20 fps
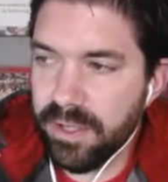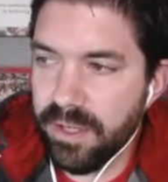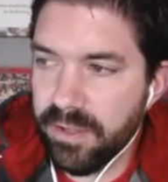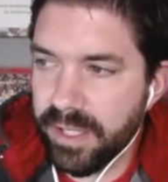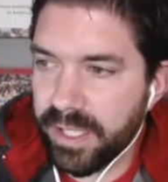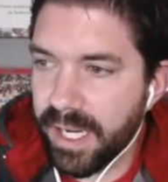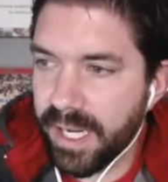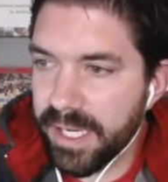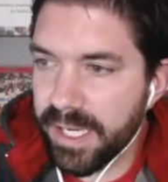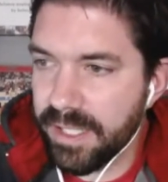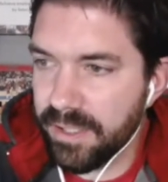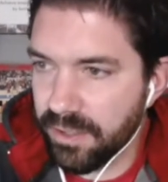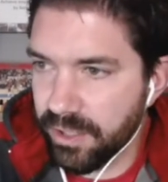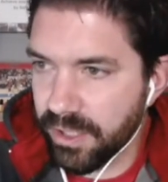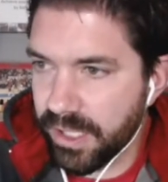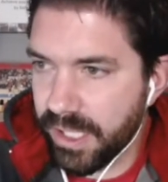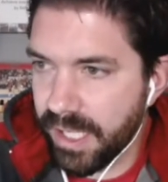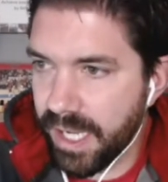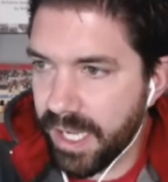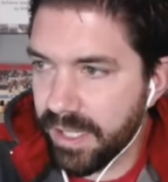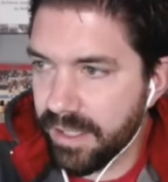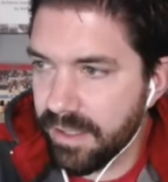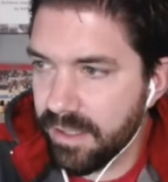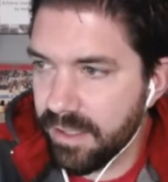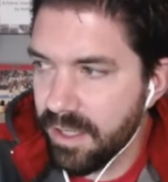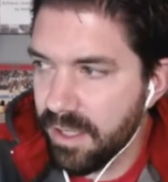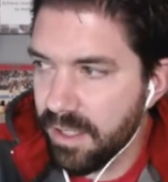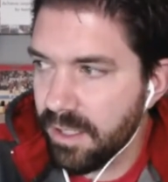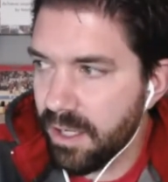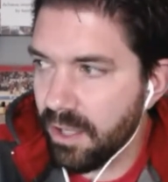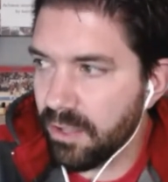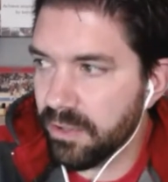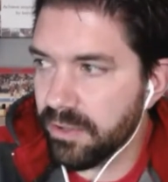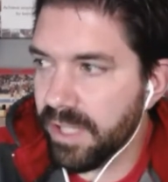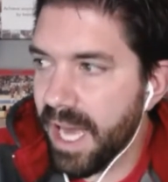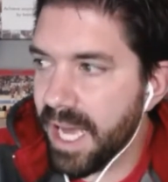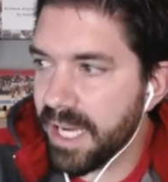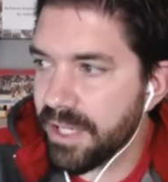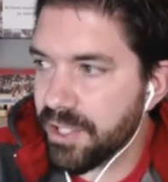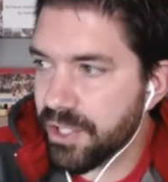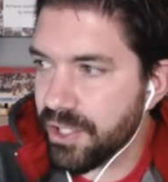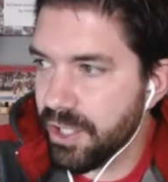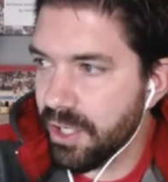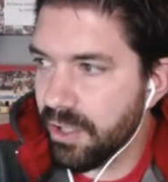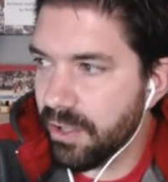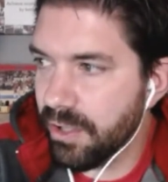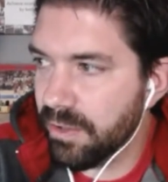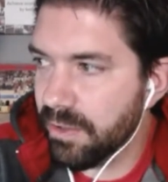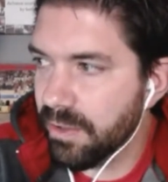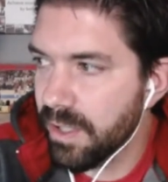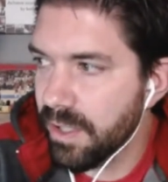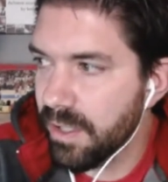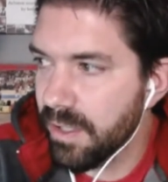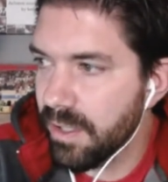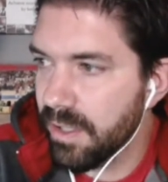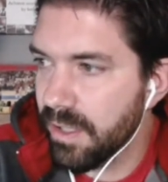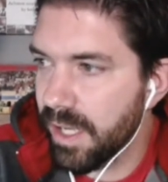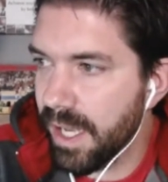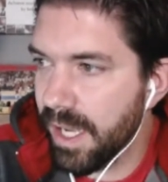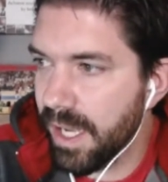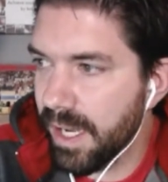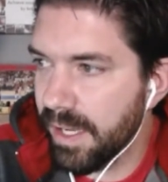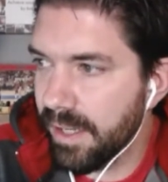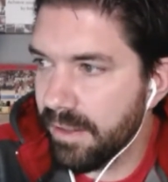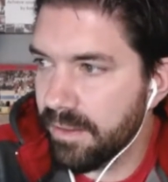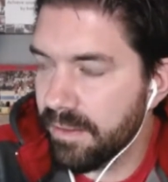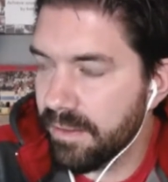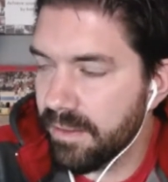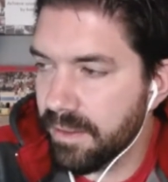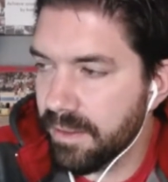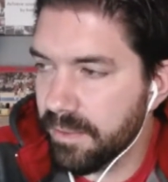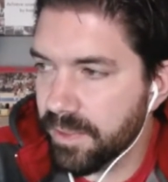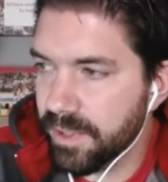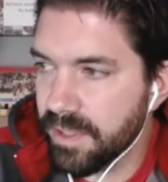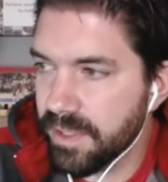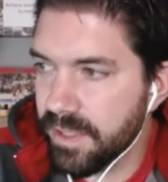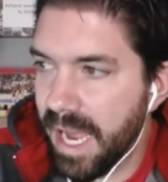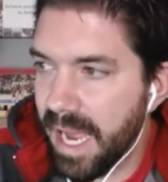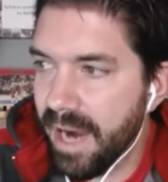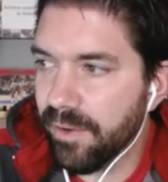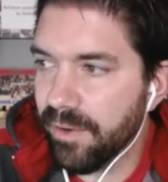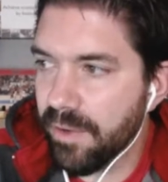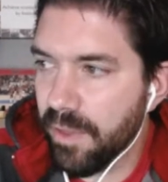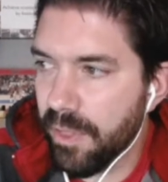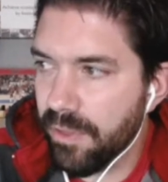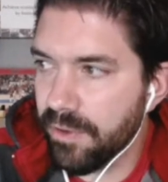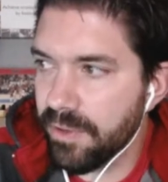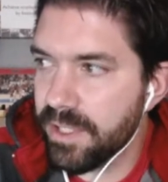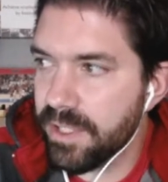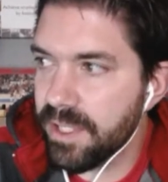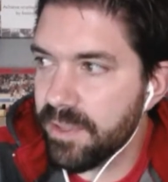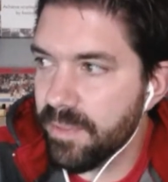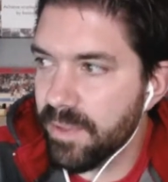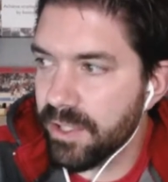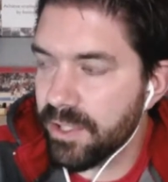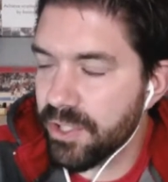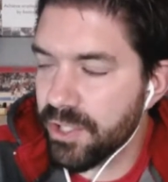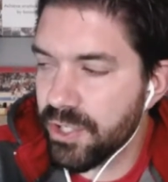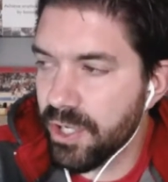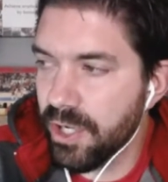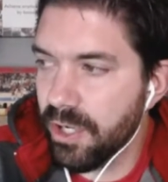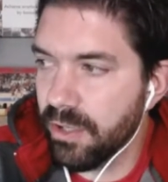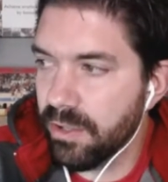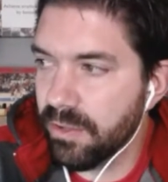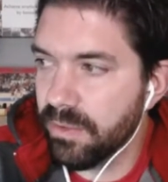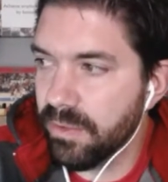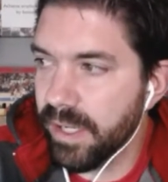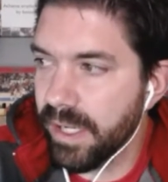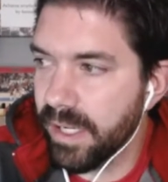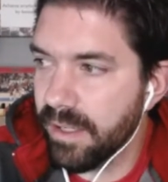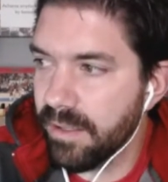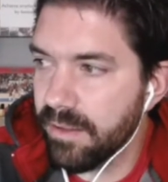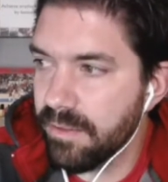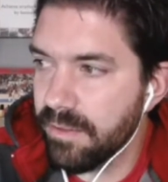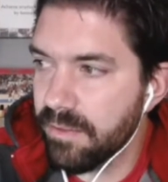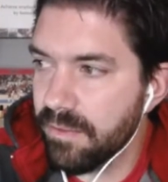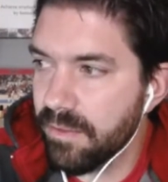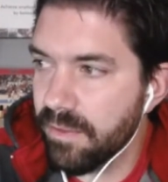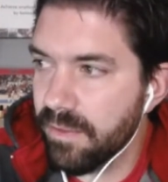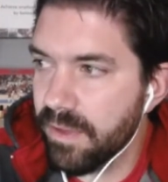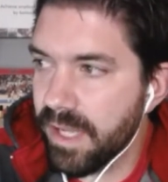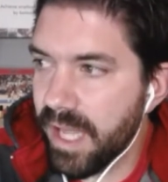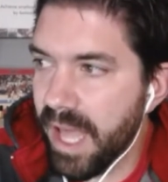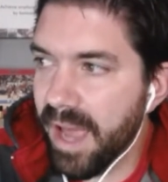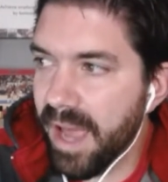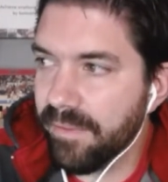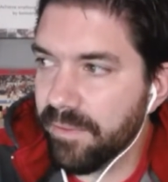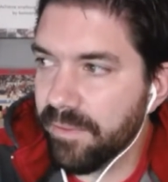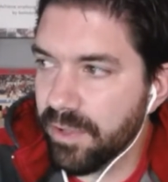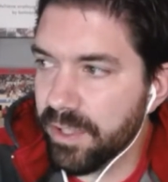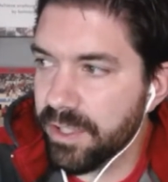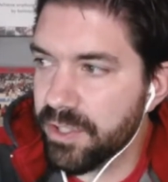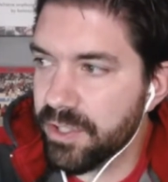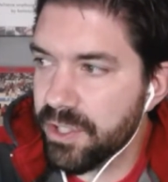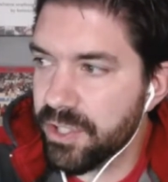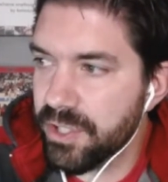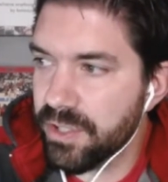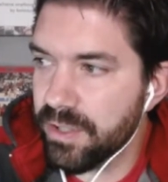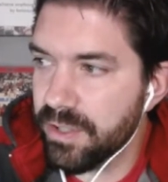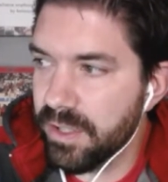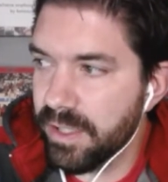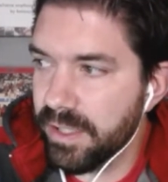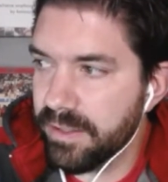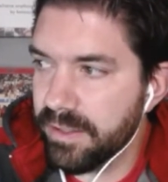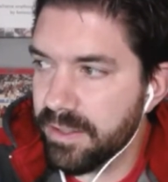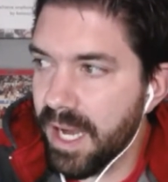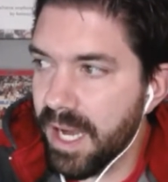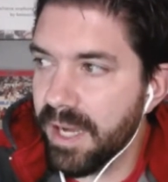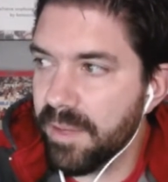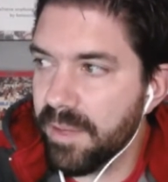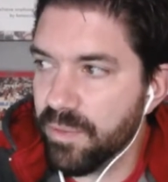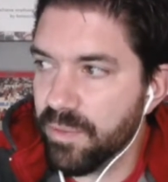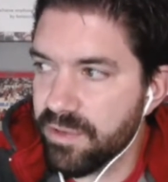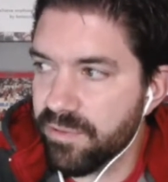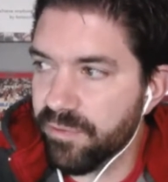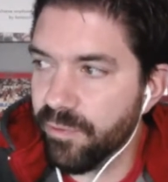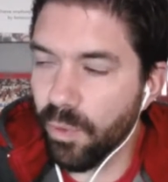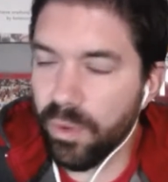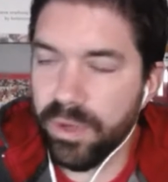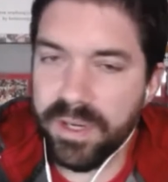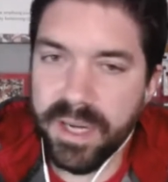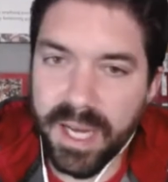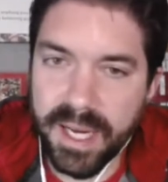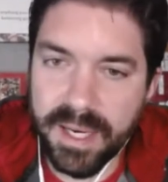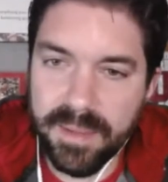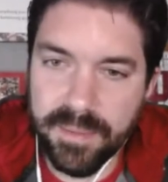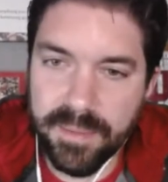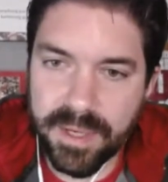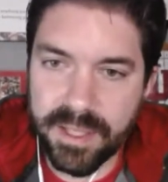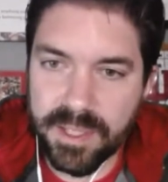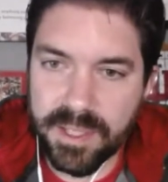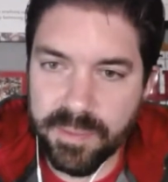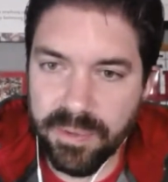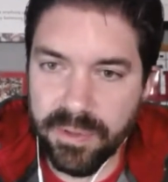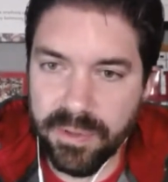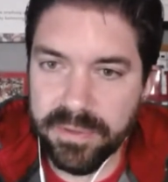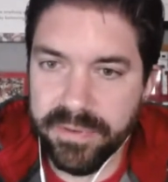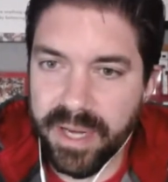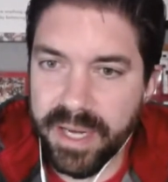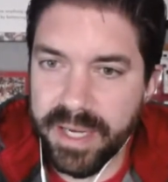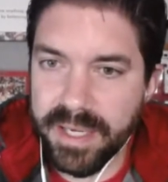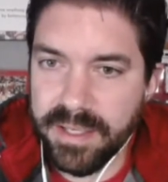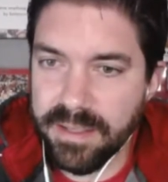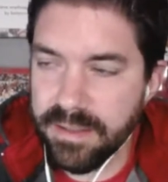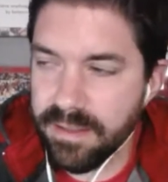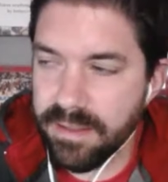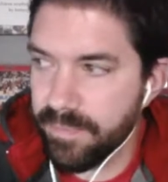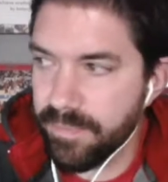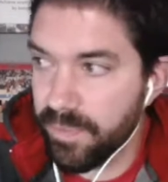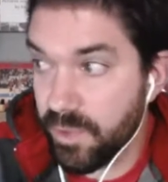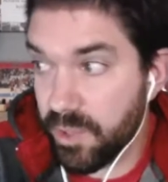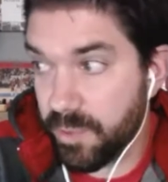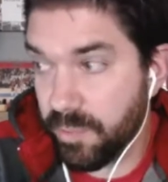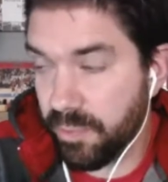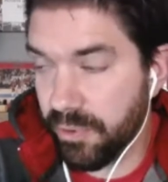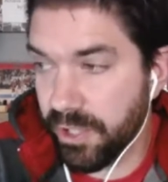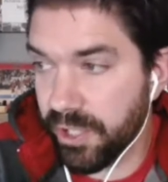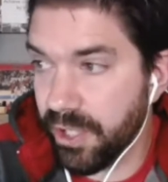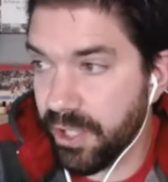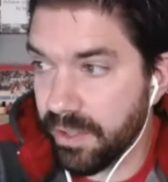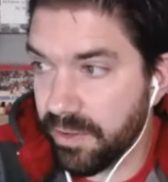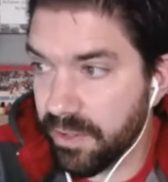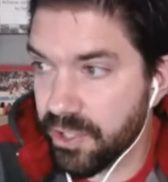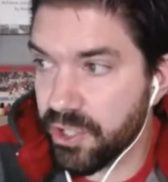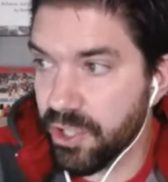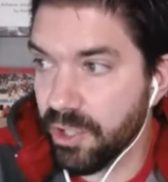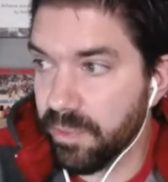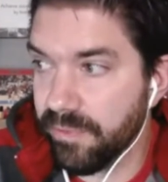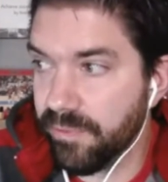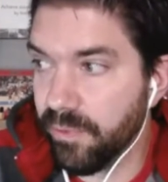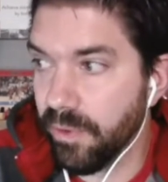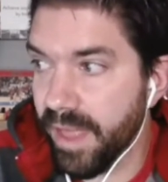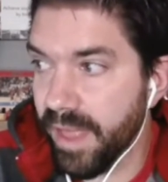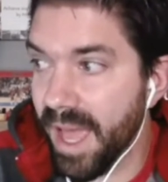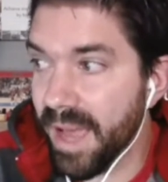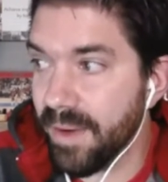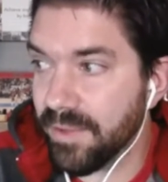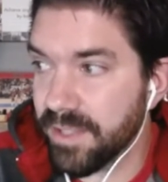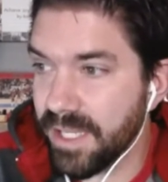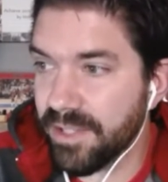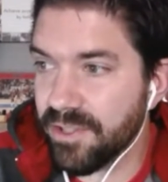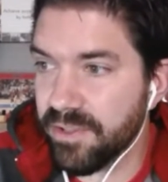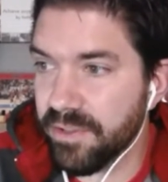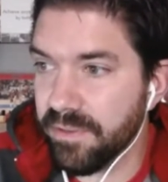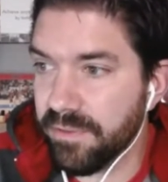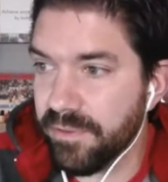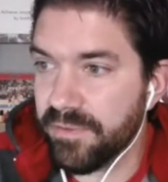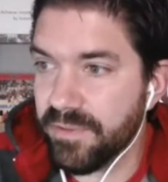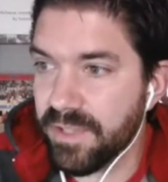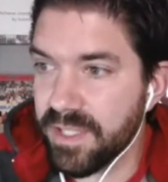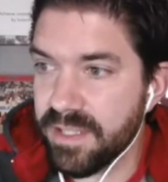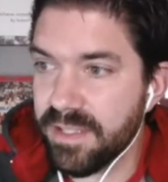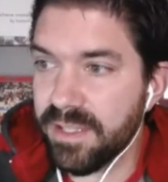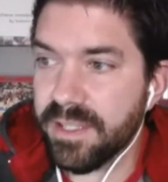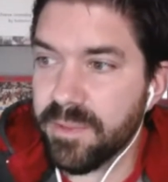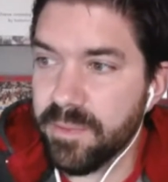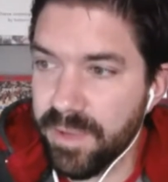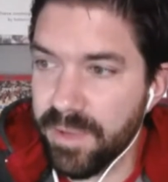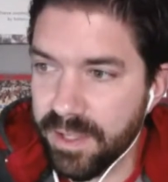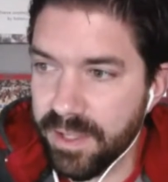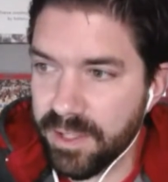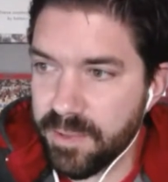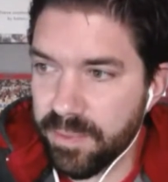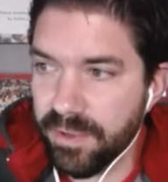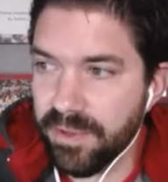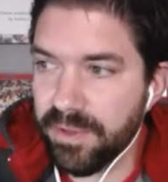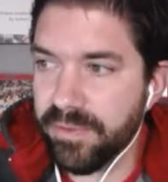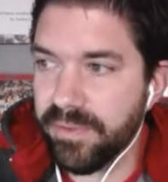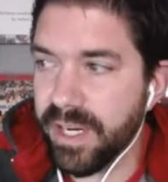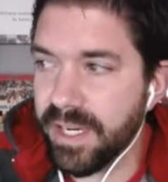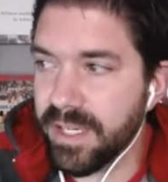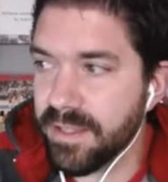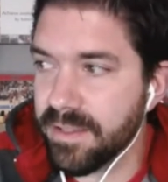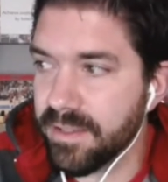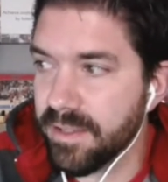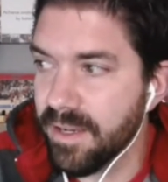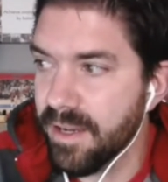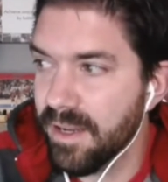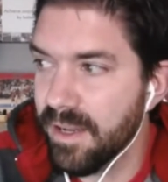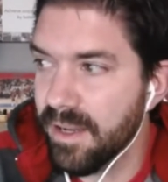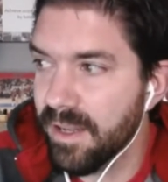Like I can look at our last show and it was an hour and 13-minute show, and the average time was 49 minutes per device, which is pretty good. The show before that was actually 56 minutes per device.